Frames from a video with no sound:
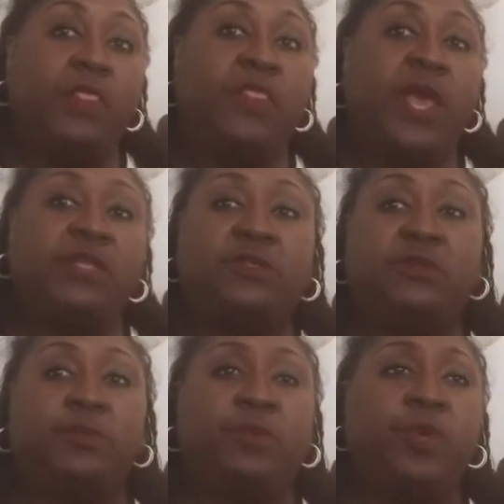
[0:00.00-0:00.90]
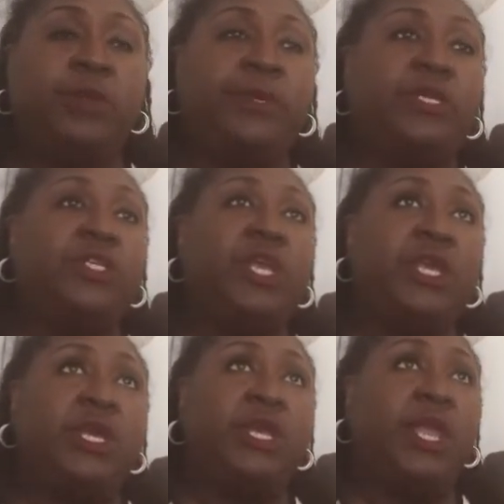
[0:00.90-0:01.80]
that's pretty much
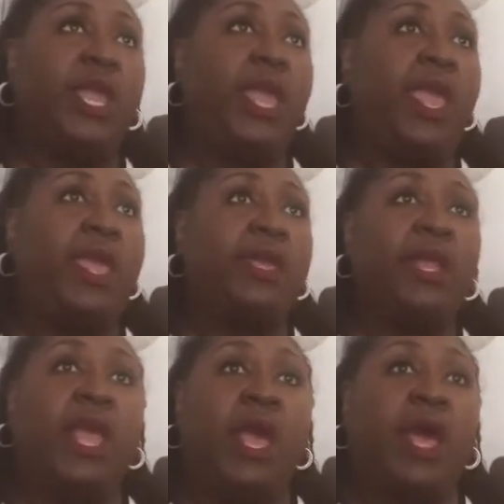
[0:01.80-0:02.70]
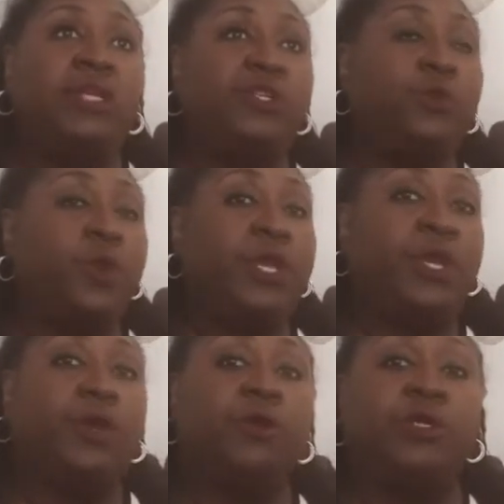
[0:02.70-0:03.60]
it. And I just want to
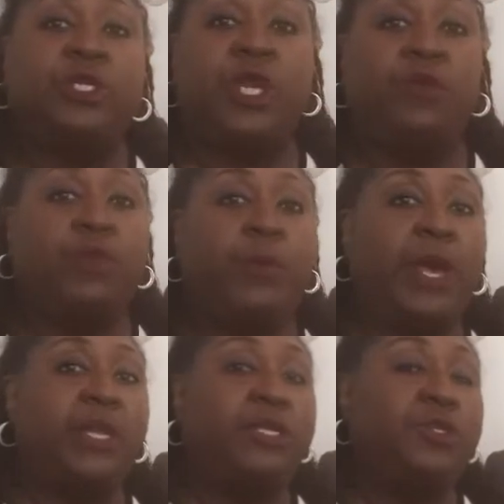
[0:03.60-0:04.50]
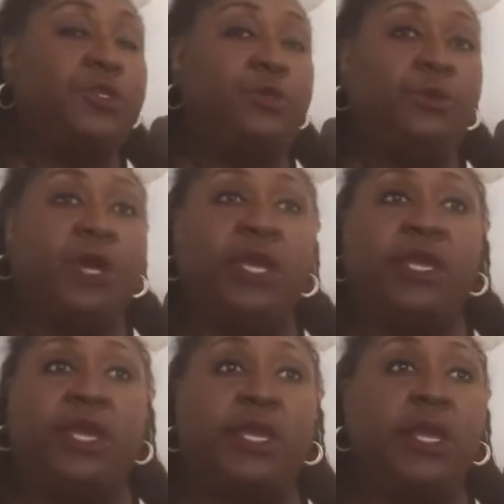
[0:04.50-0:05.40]
encourage everybody to,
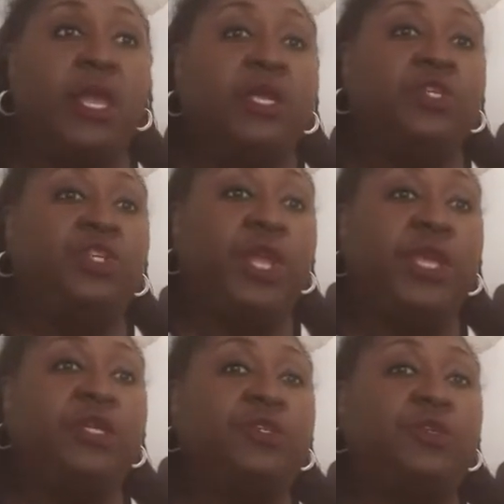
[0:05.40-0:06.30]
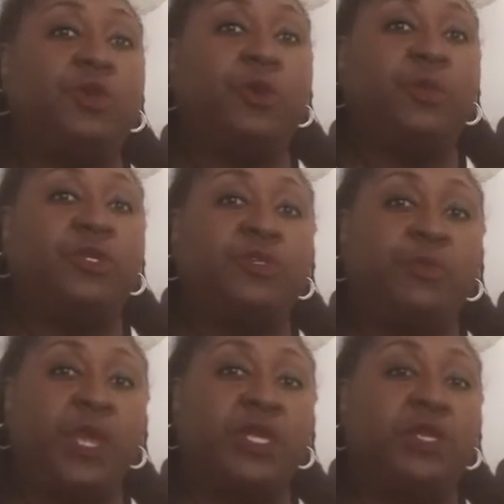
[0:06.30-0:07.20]
again, change your
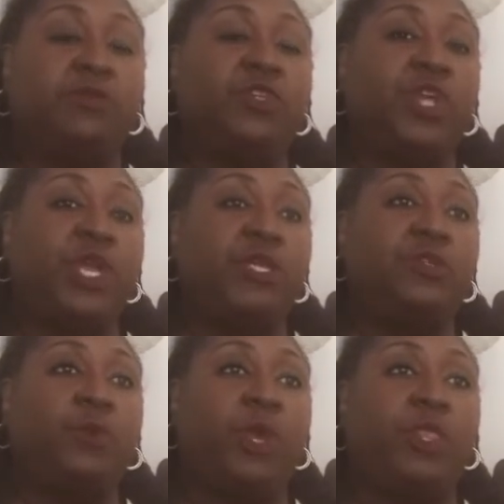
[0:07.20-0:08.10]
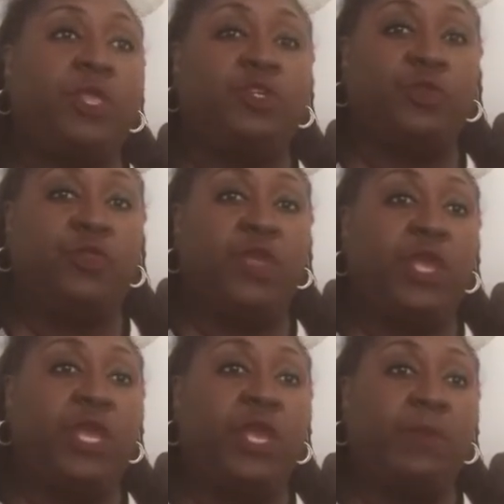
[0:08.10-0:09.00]
perspective, change the way that you're
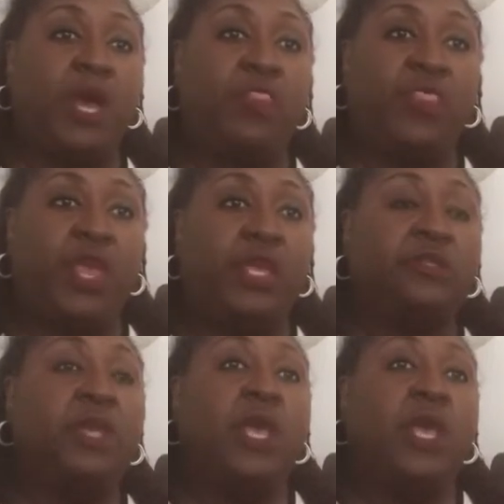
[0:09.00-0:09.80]
thinking about things.